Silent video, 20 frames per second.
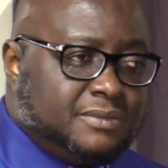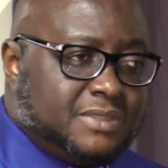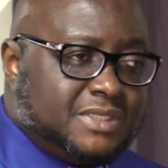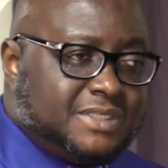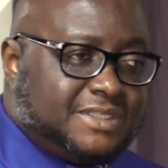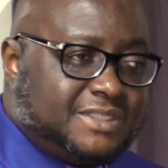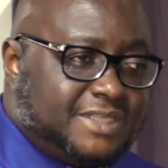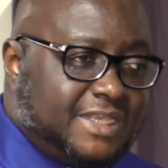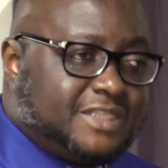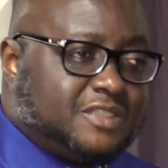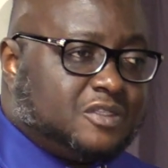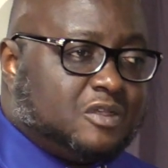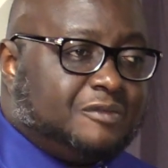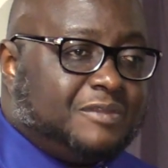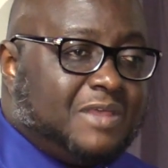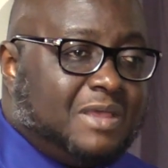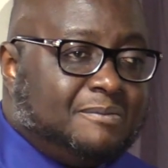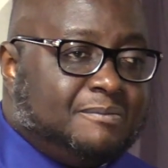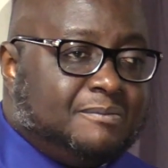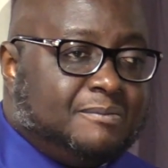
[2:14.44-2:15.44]
six of
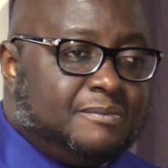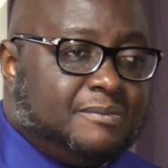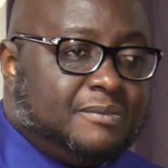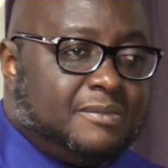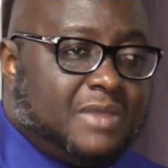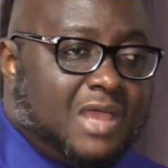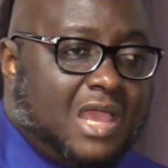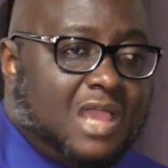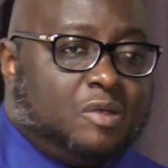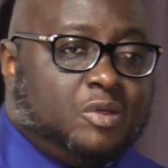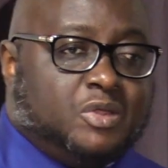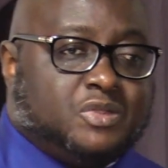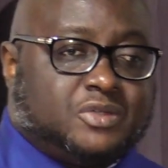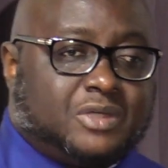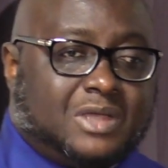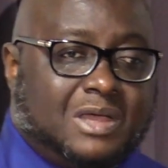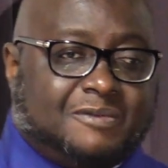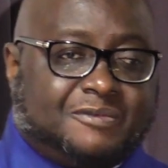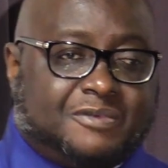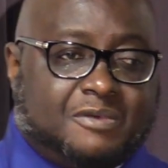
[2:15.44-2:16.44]
them are going to
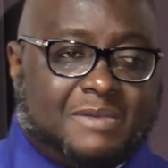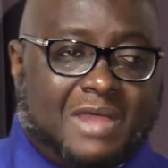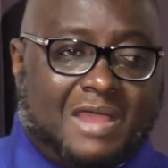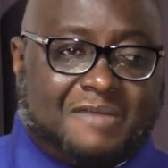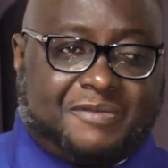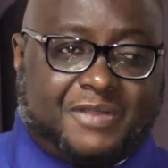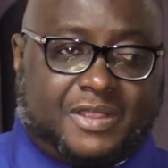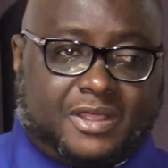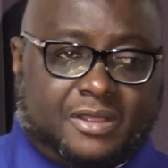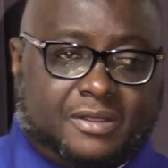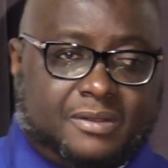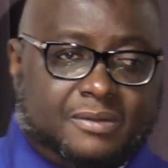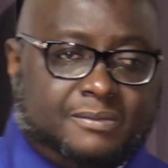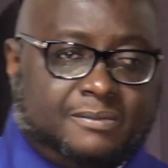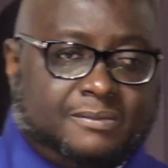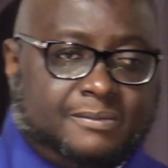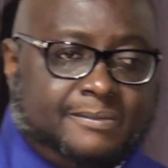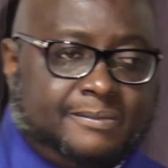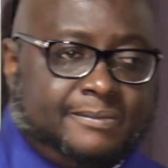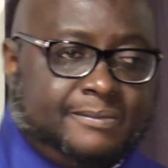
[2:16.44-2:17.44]
come from Africa.
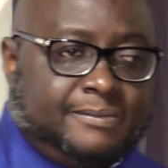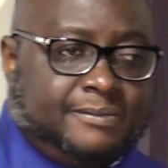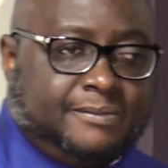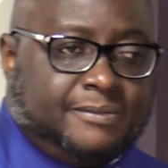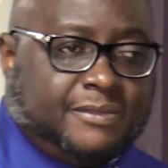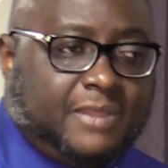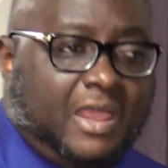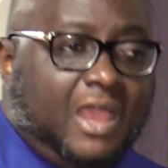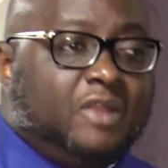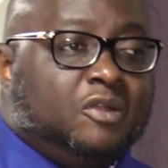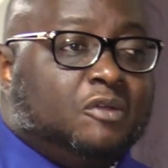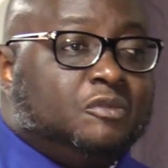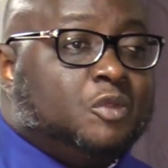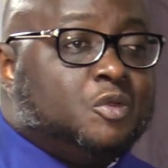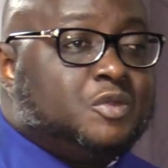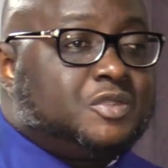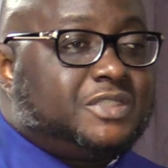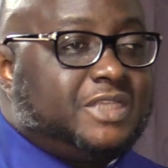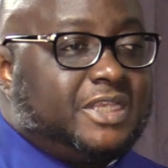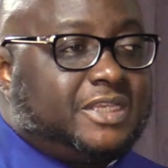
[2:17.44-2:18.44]
And of
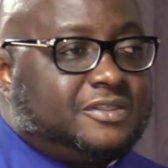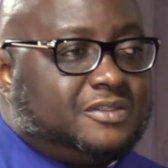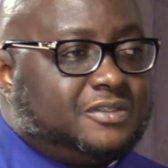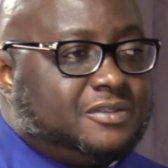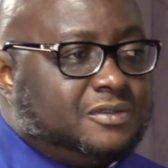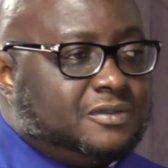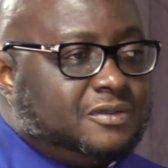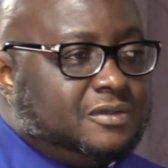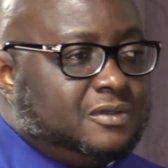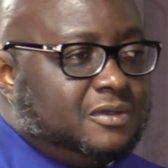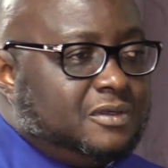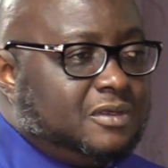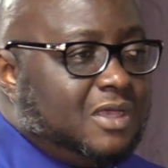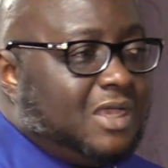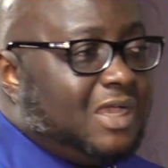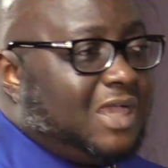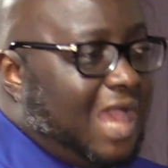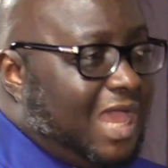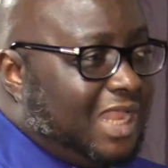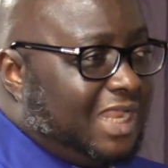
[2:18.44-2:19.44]
those six,
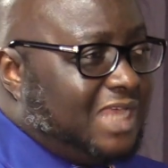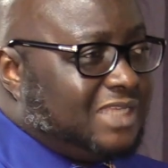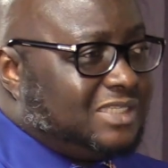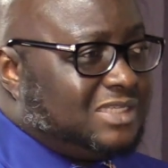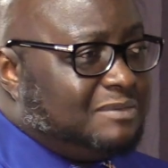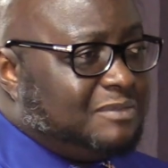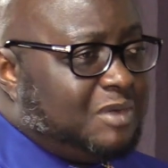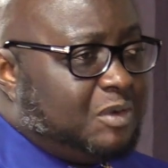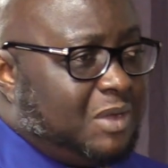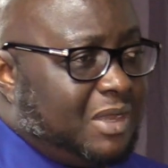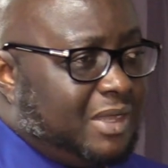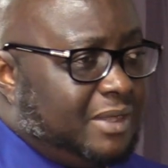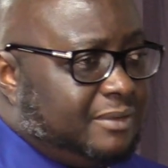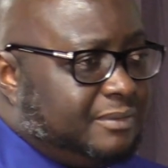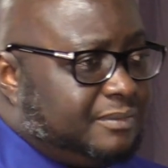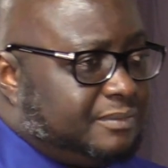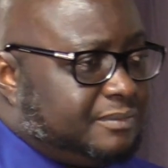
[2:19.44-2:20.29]
Ghana is number one.